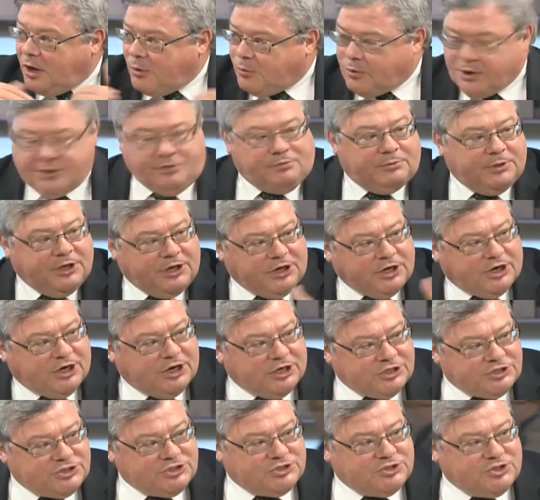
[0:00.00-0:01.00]
with
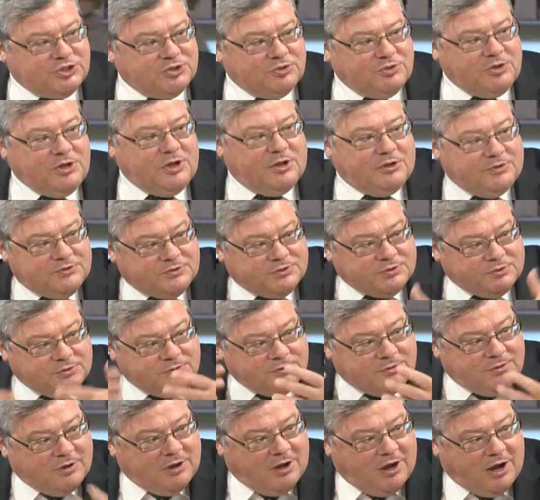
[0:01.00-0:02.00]
regard
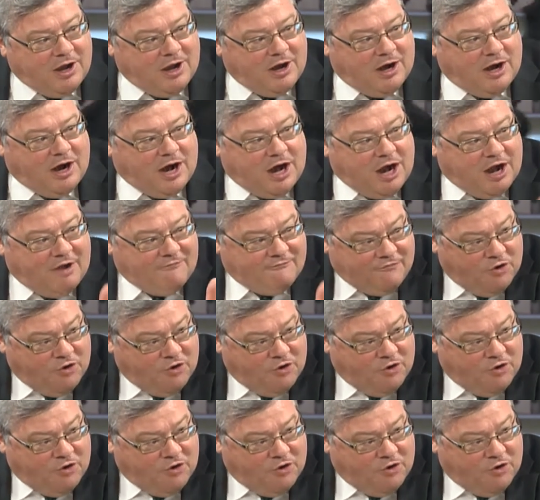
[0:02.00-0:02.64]
to our